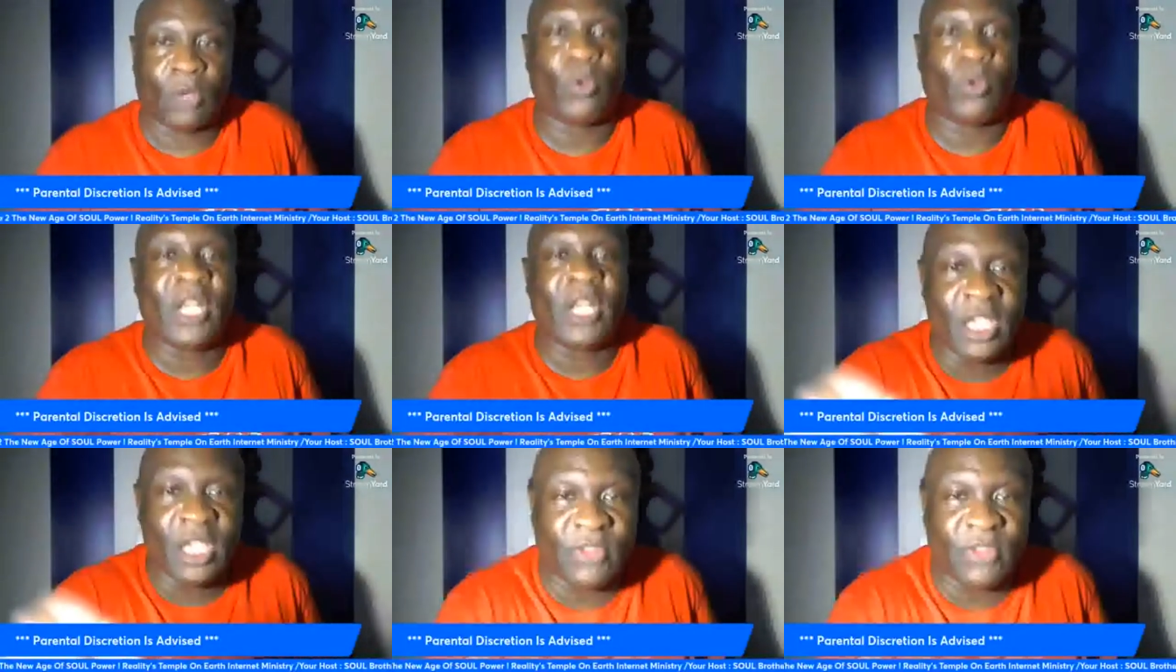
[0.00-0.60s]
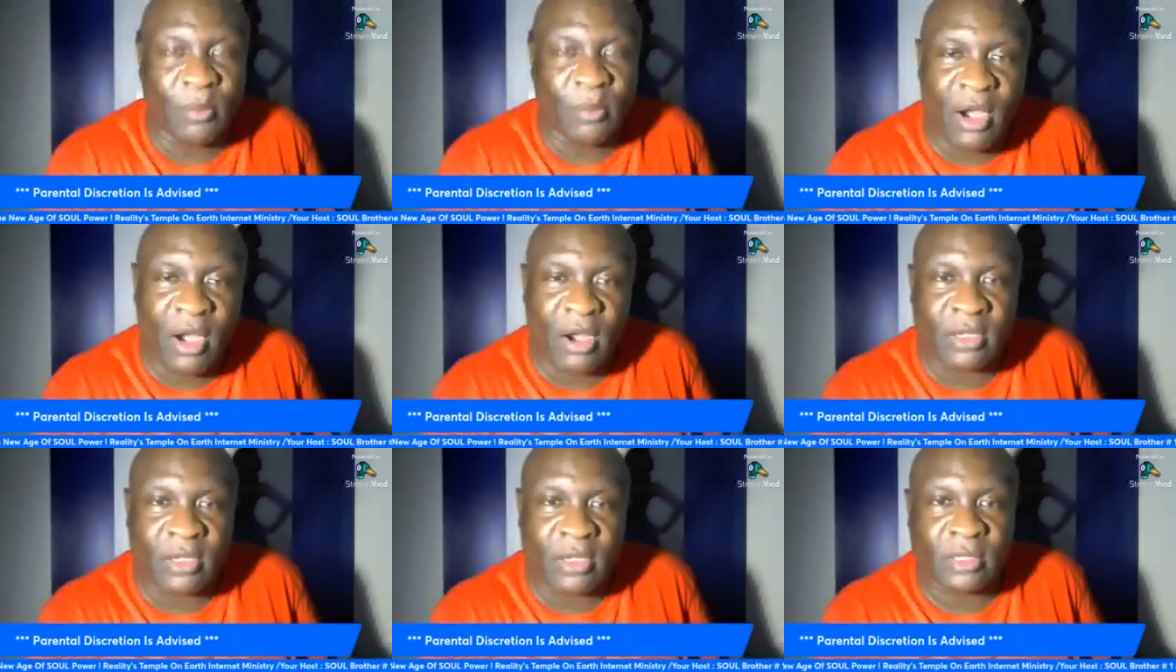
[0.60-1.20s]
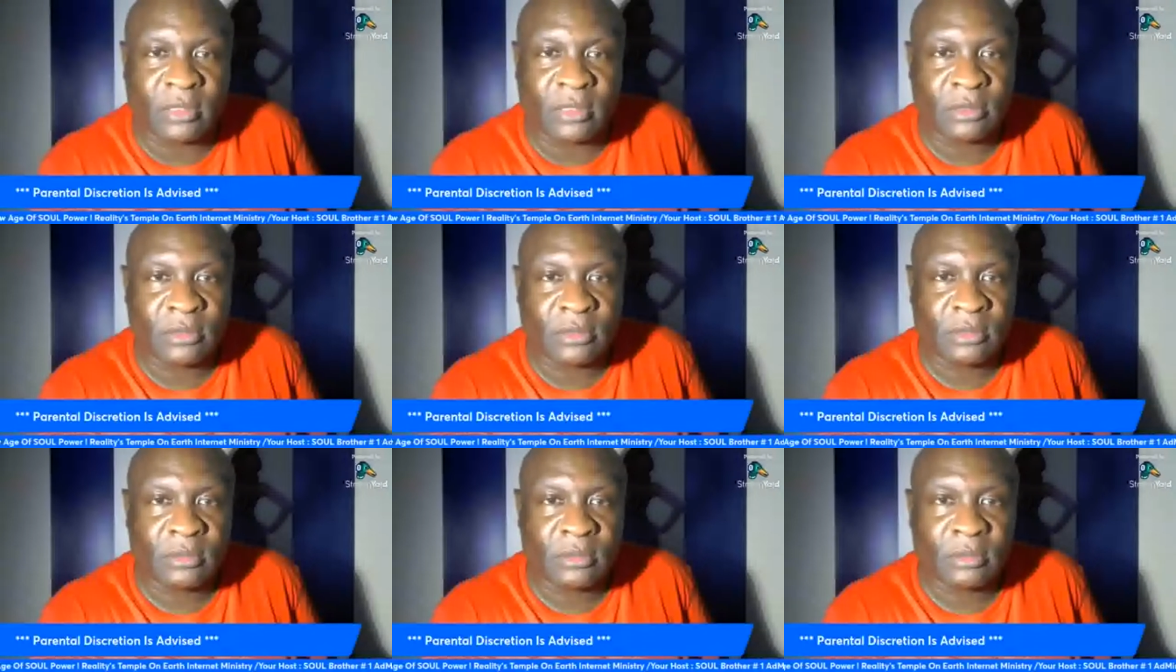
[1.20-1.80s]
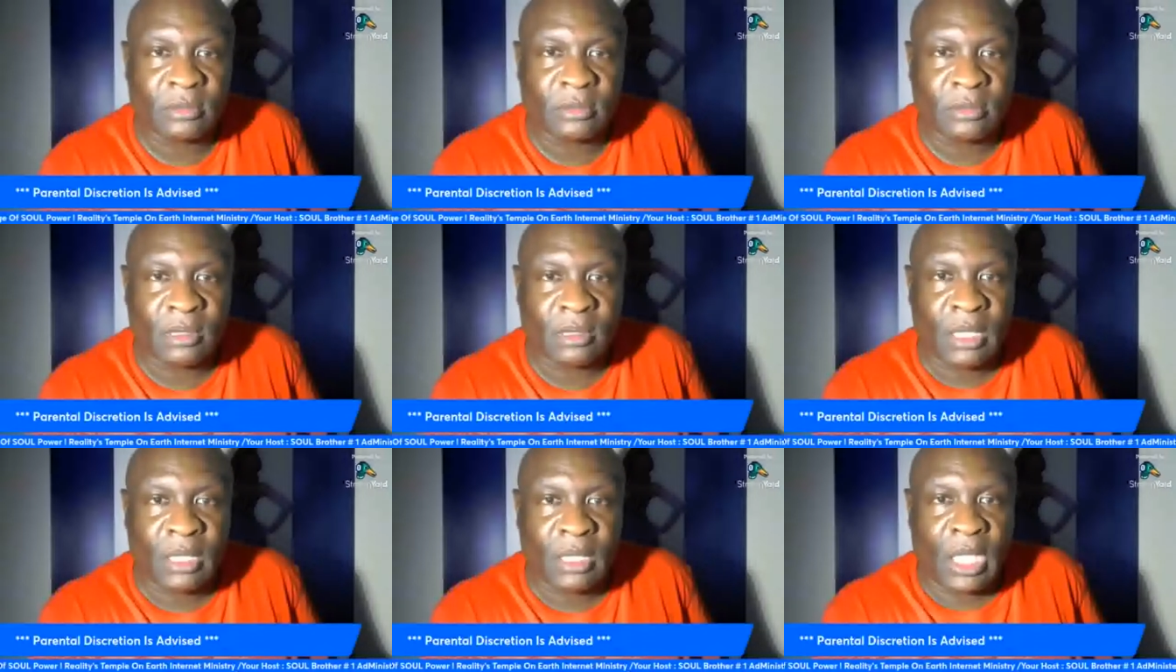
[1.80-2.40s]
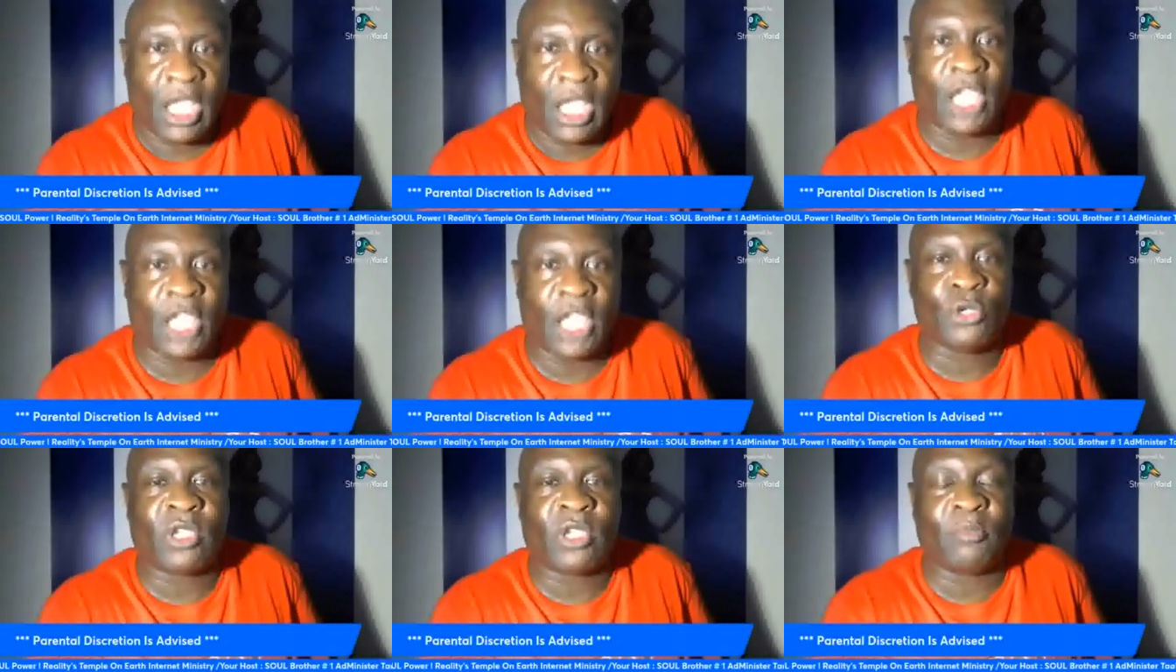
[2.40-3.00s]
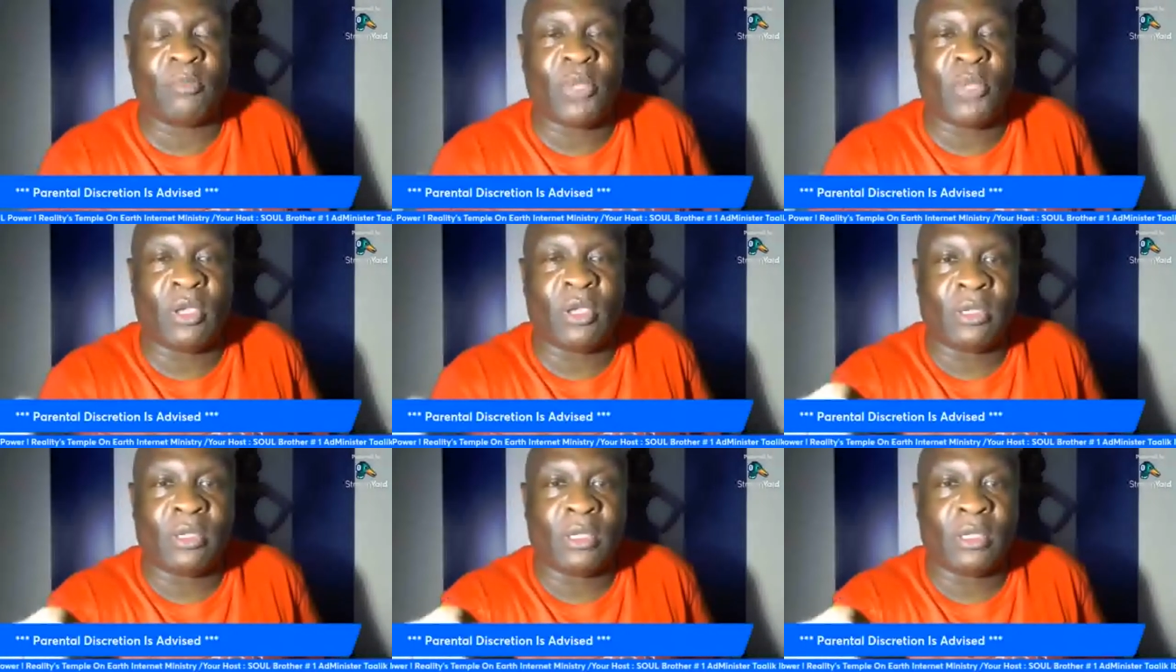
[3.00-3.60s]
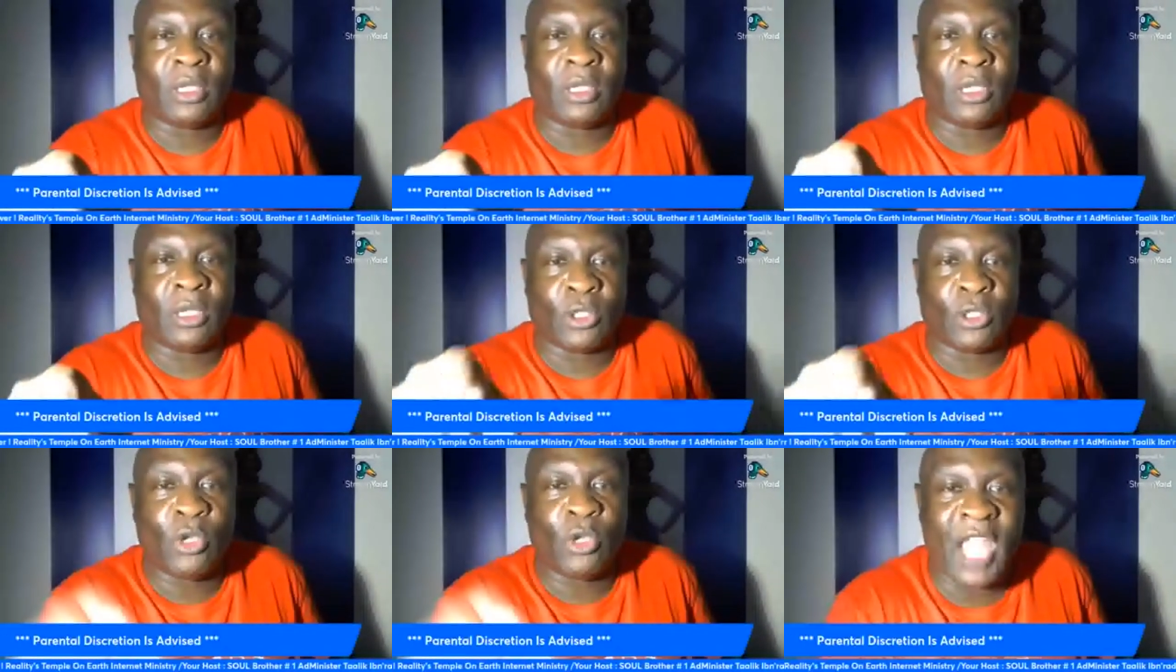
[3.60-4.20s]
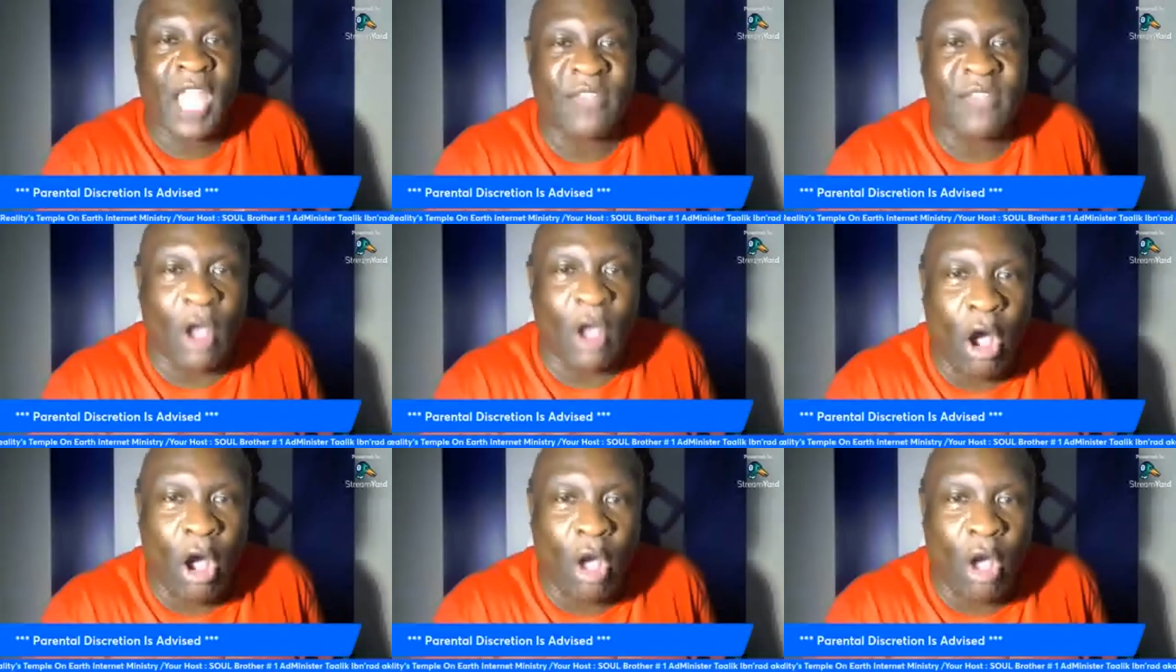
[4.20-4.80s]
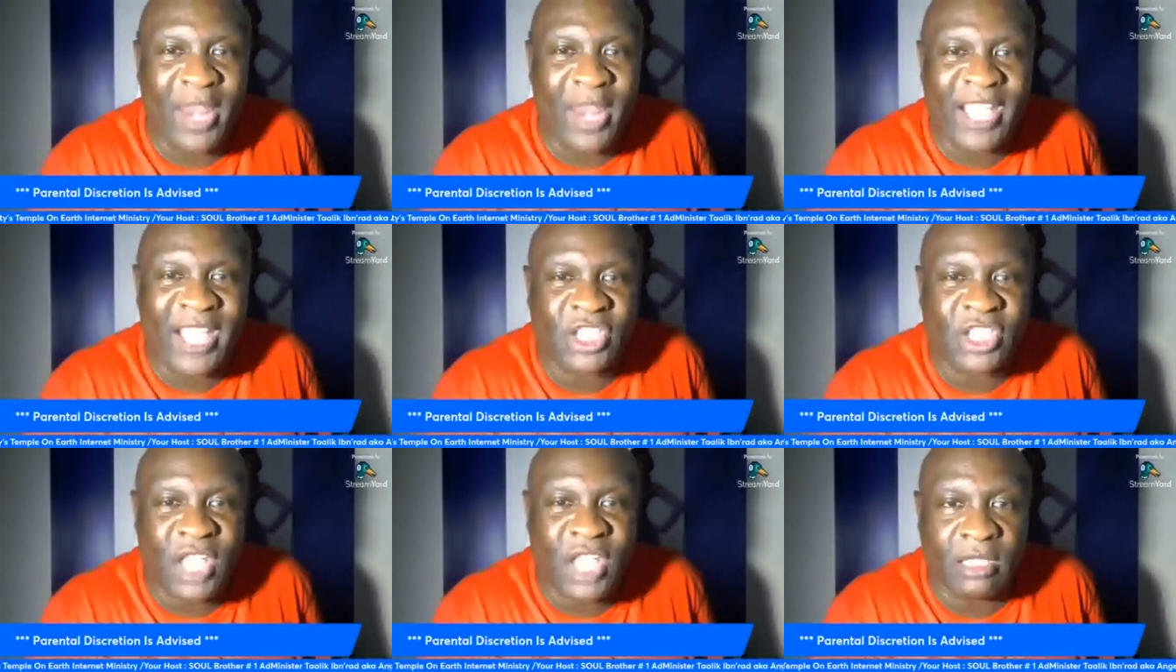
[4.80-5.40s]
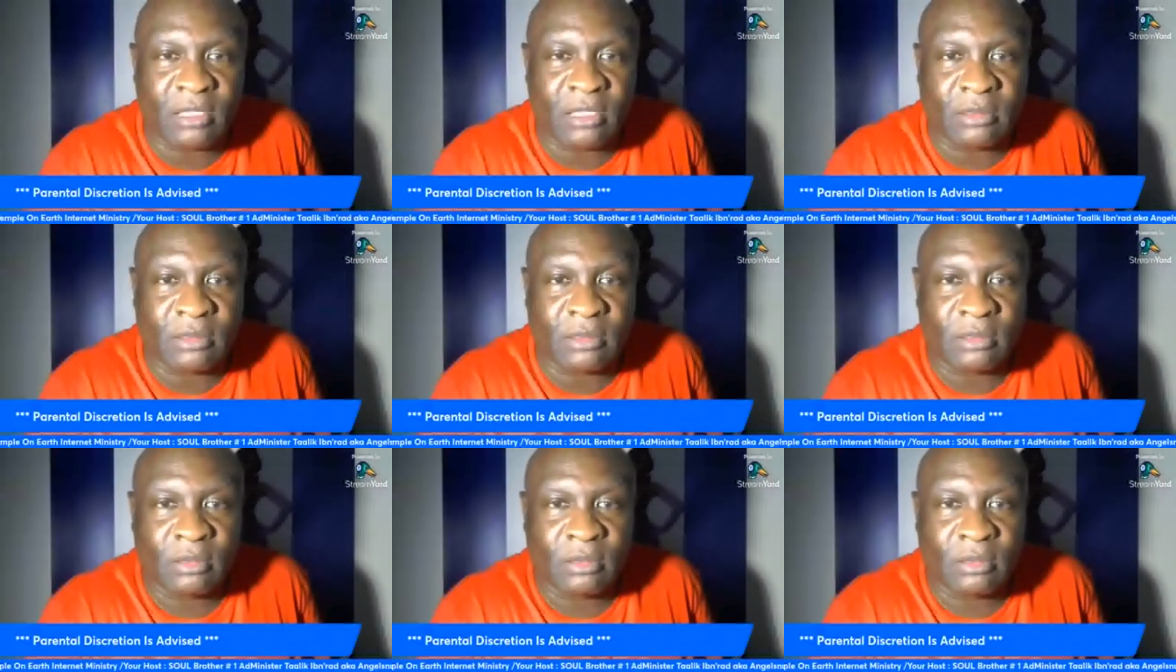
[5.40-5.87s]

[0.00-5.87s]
We live in America, and you can build, you can have an all black state.